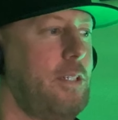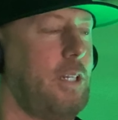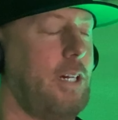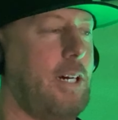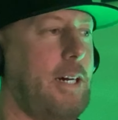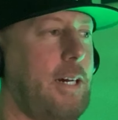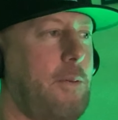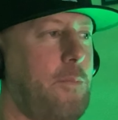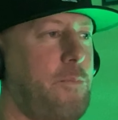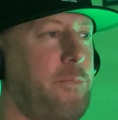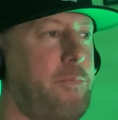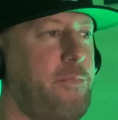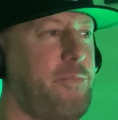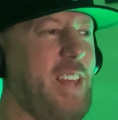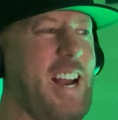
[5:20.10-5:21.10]
Um,
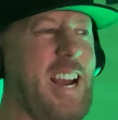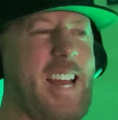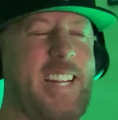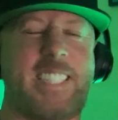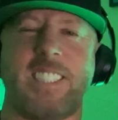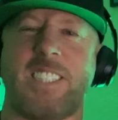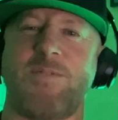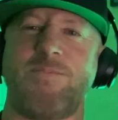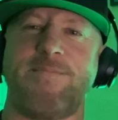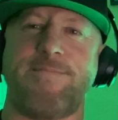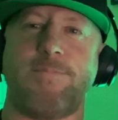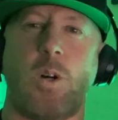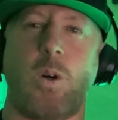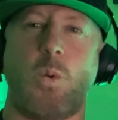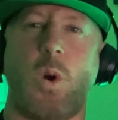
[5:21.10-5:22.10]
I like his
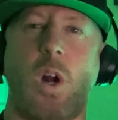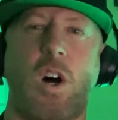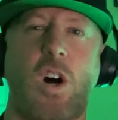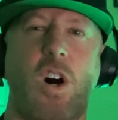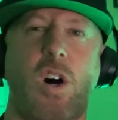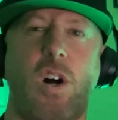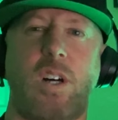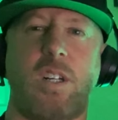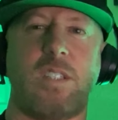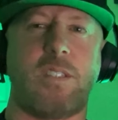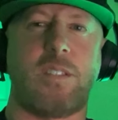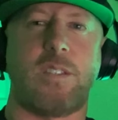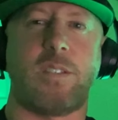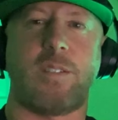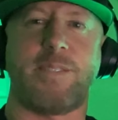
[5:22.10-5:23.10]
more raw,
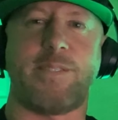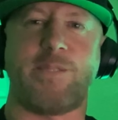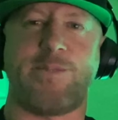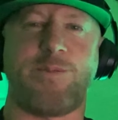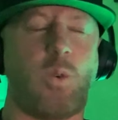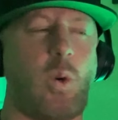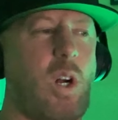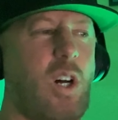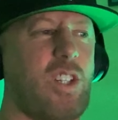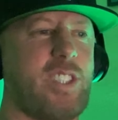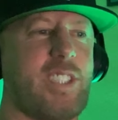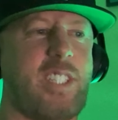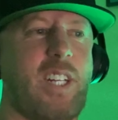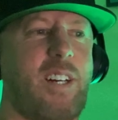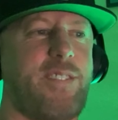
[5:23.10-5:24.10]
raw
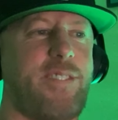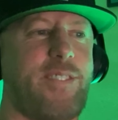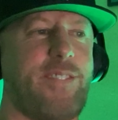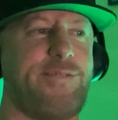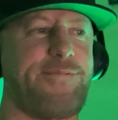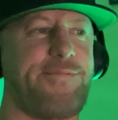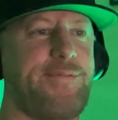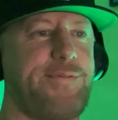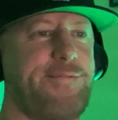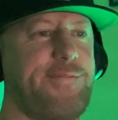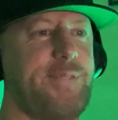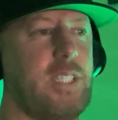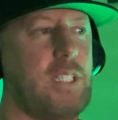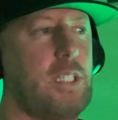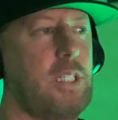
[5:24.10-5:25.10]
stuff,
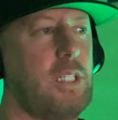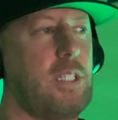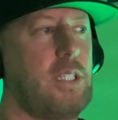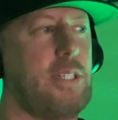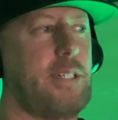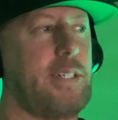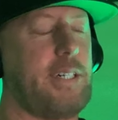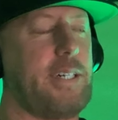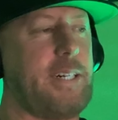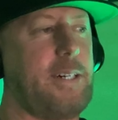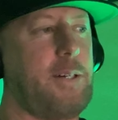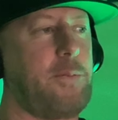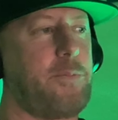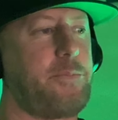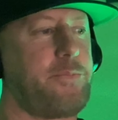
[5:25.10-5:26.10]

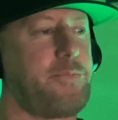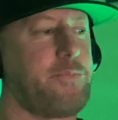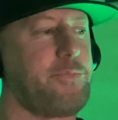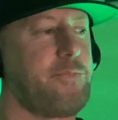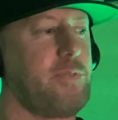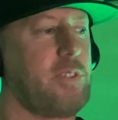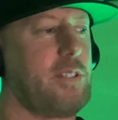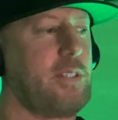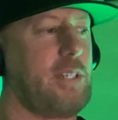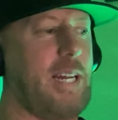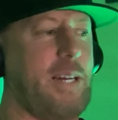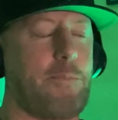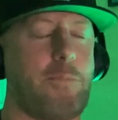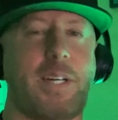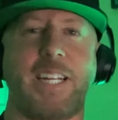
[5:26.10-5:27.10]
um,
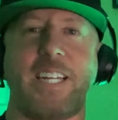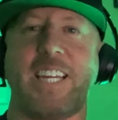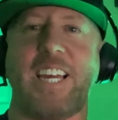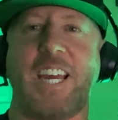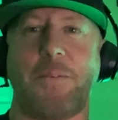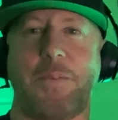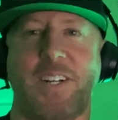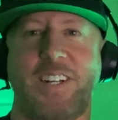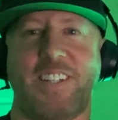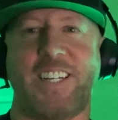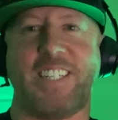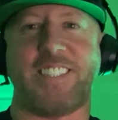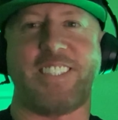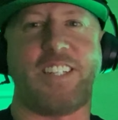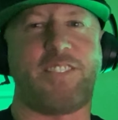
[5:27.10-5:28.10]
like Money Game and all
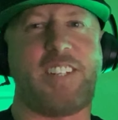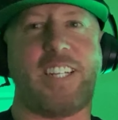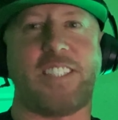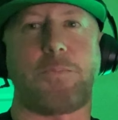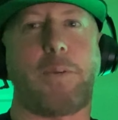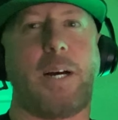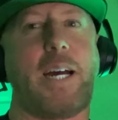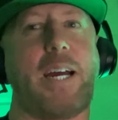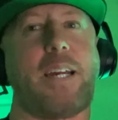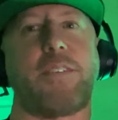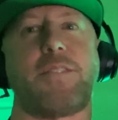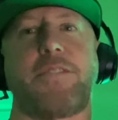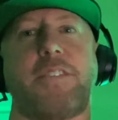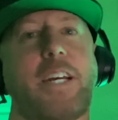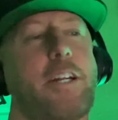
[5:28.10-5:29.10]
that stuff. That's my
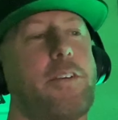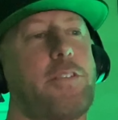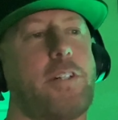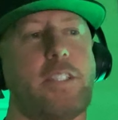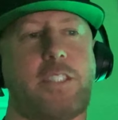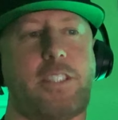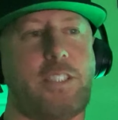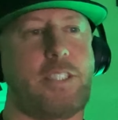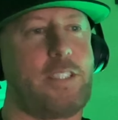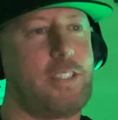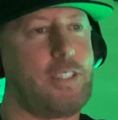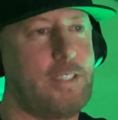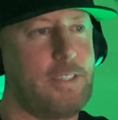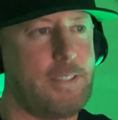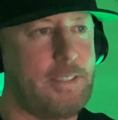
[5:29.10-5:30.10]
favorites
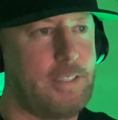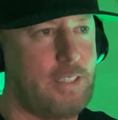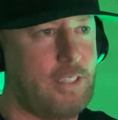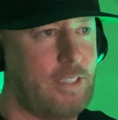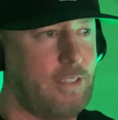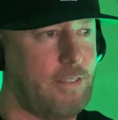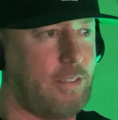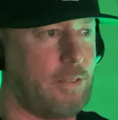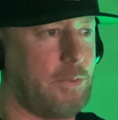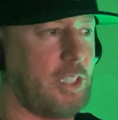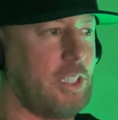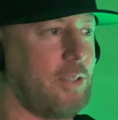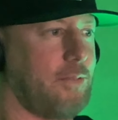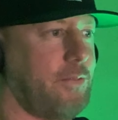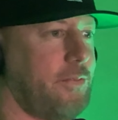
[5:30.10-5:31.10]
from
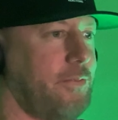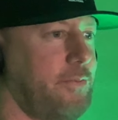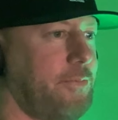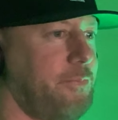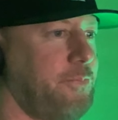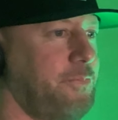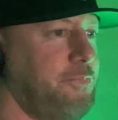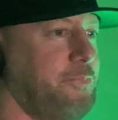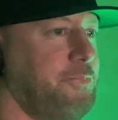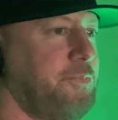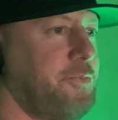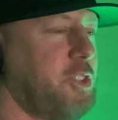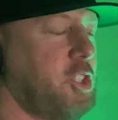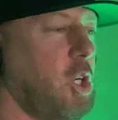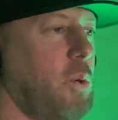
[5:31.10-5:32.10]
him.
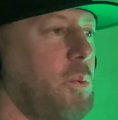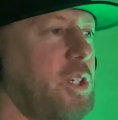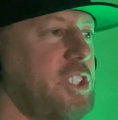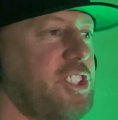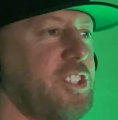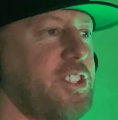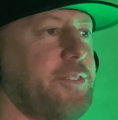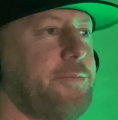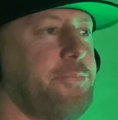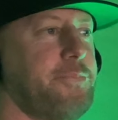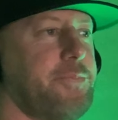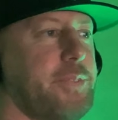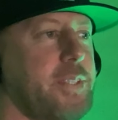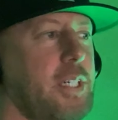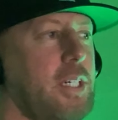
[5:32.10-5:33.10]
So original.
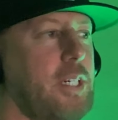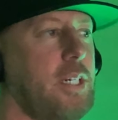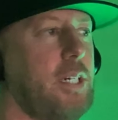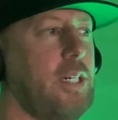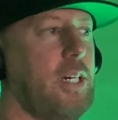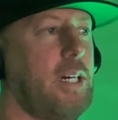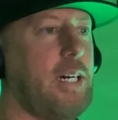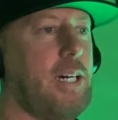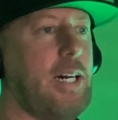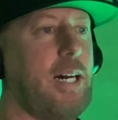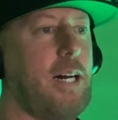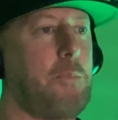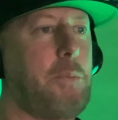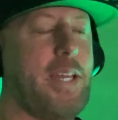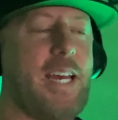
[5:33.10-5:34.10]

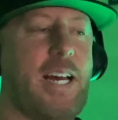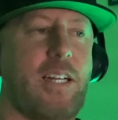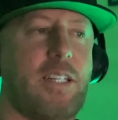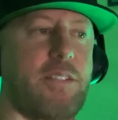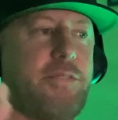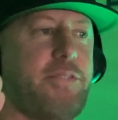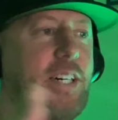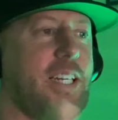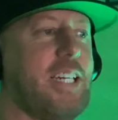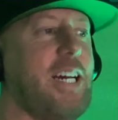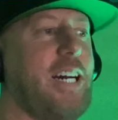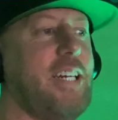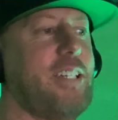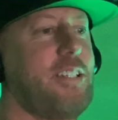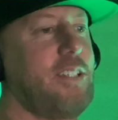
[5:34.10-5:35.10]
Uh, but yeah, fun
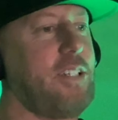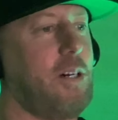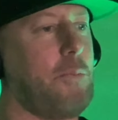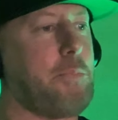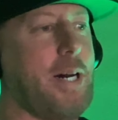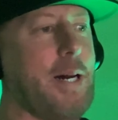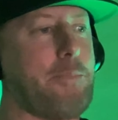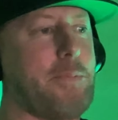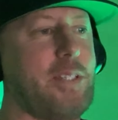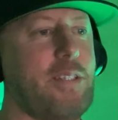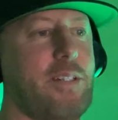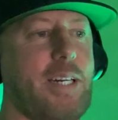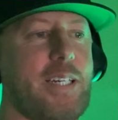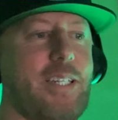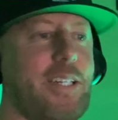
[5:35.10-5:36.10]
kind, you know, pop
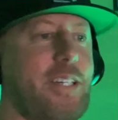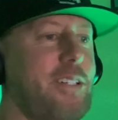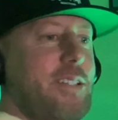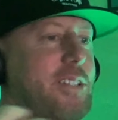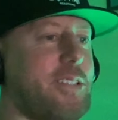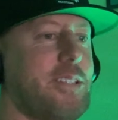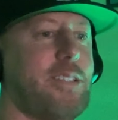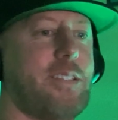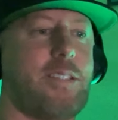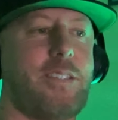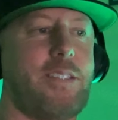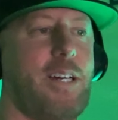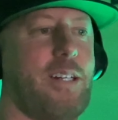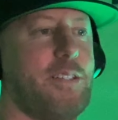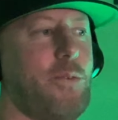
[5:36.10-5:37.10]
deal. I can hear this
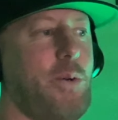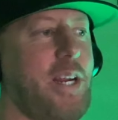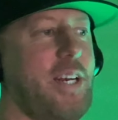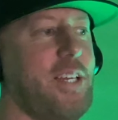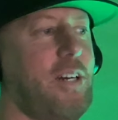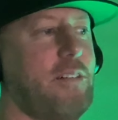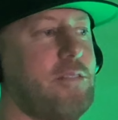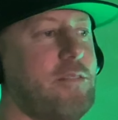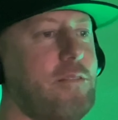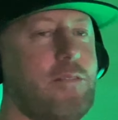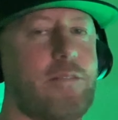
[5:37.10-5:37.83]
on the radio